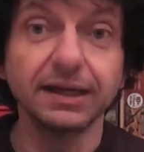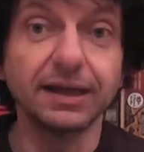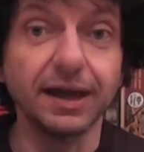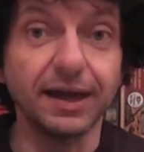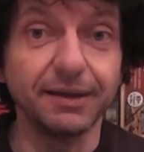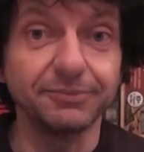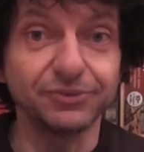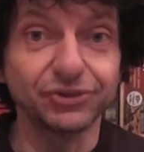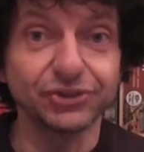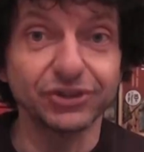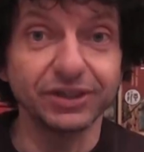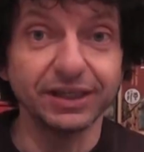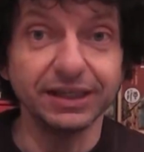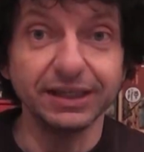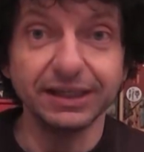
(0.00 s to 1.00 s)
comes
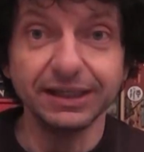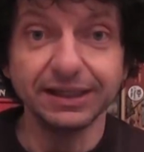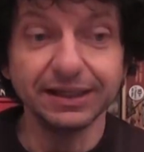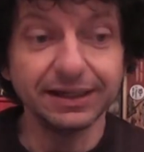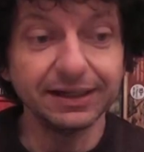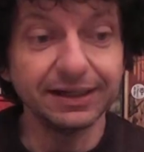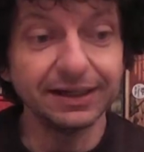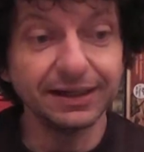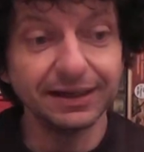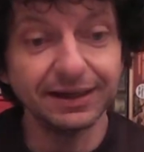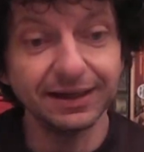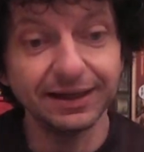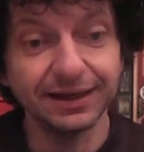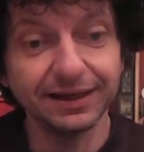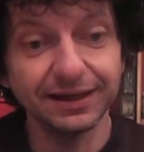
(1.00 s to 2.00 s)
in
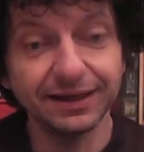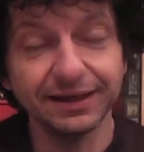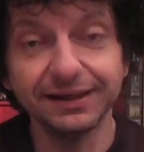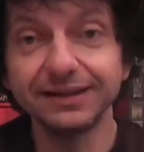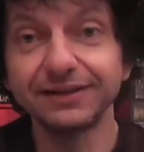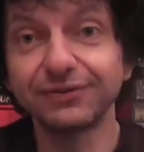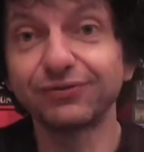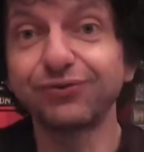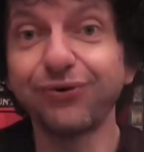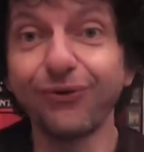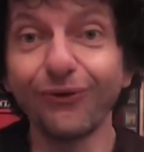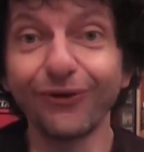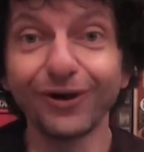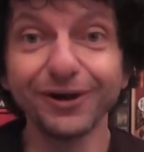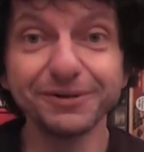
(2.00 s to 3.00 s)
uh, in the
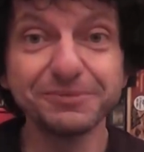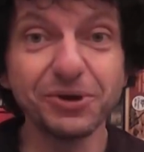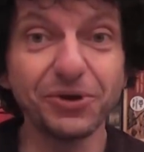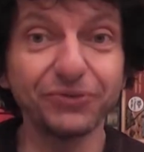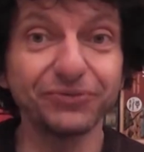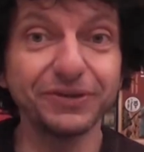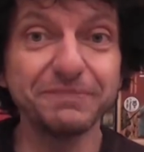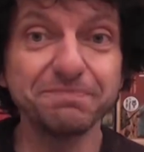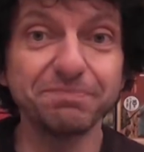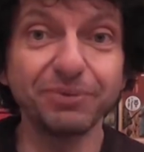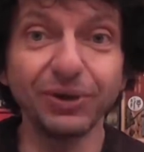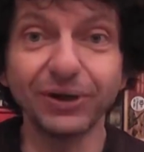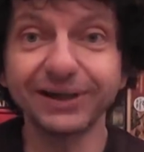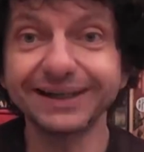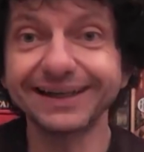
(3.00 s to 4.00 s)
form of a
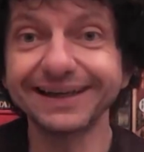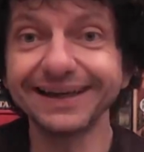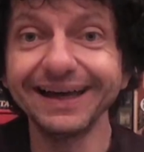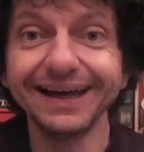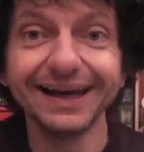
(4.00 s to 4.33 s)
book